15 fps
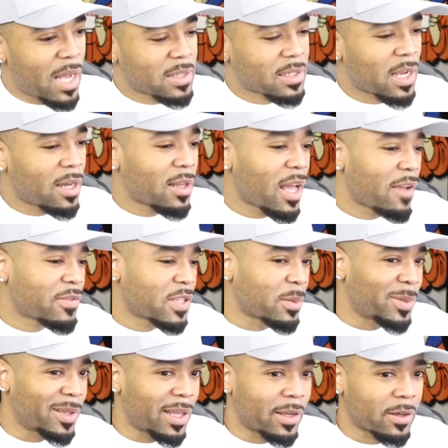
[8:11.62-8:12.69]
Moscow Life
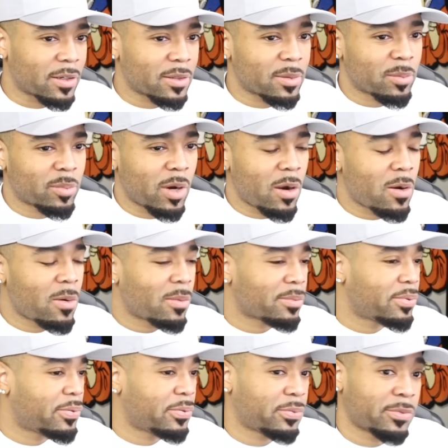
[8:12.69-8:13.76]
Simulator. Bro,
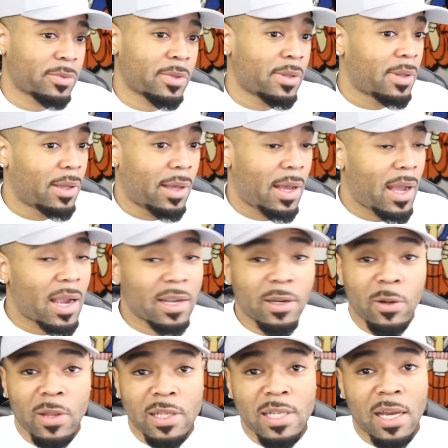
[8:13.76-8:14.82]
I
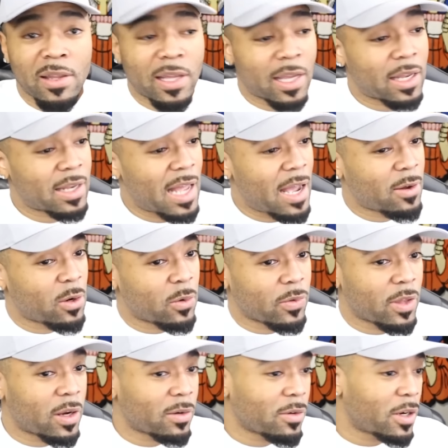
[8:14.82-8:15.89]
know that's how they get down
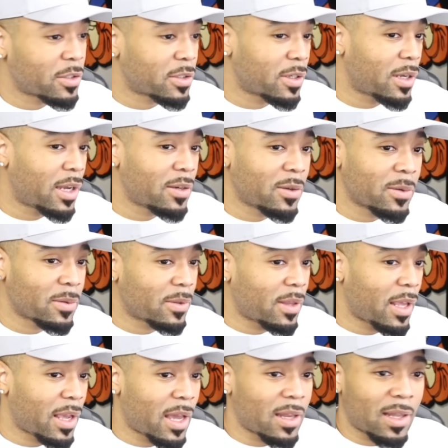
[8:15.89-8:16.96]
over there in Russia. I know
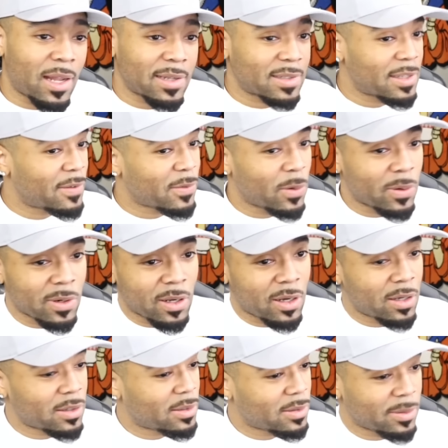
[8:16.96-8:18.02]
they got a lot of stuff going
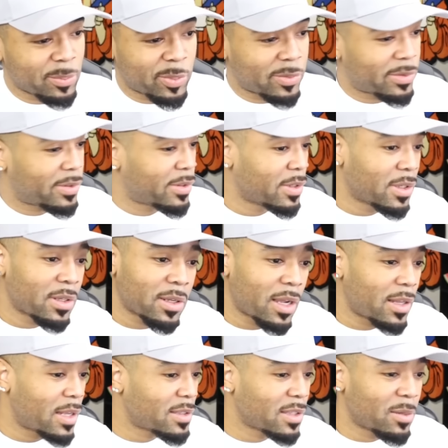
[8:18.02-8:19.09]
on.
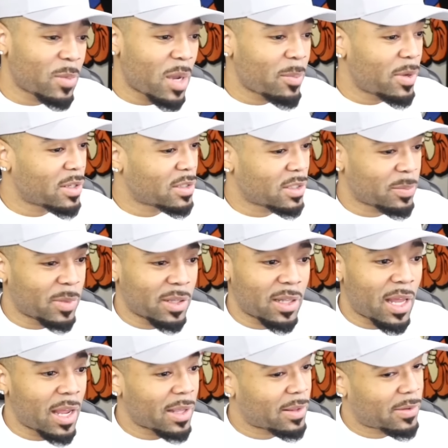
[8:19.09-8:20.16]
That's none of my business, but
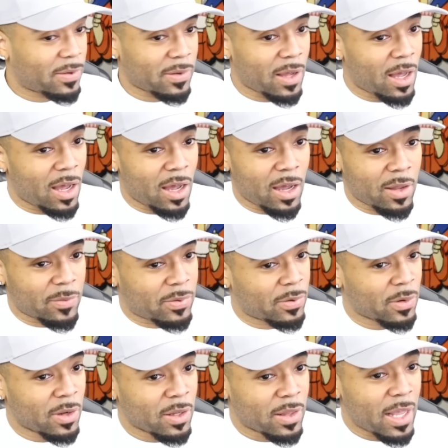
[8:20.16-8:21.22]
like,
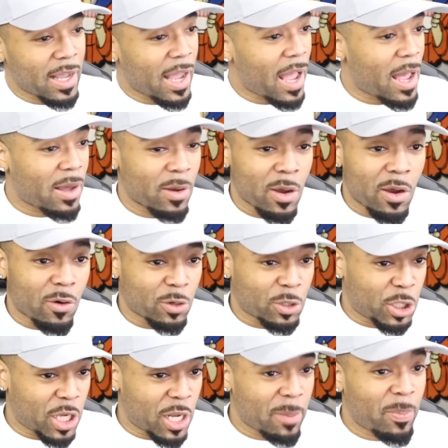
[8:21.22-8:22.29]
they got
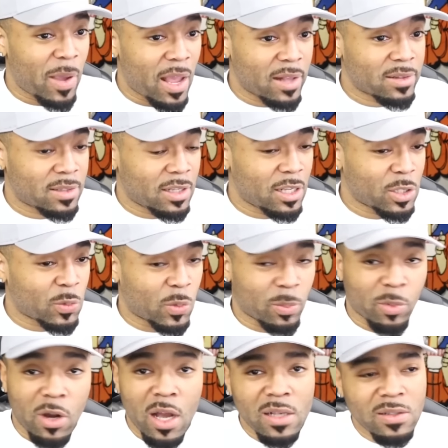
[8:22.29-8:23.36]
chimpanzees with
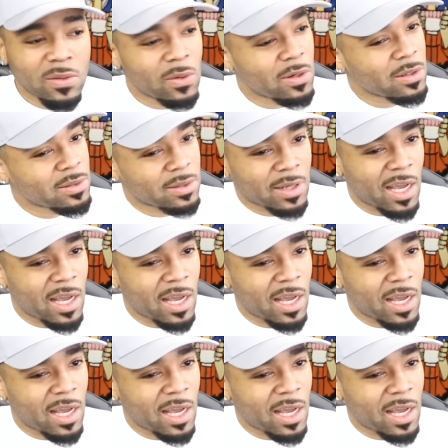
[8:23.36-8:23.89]
broadswords?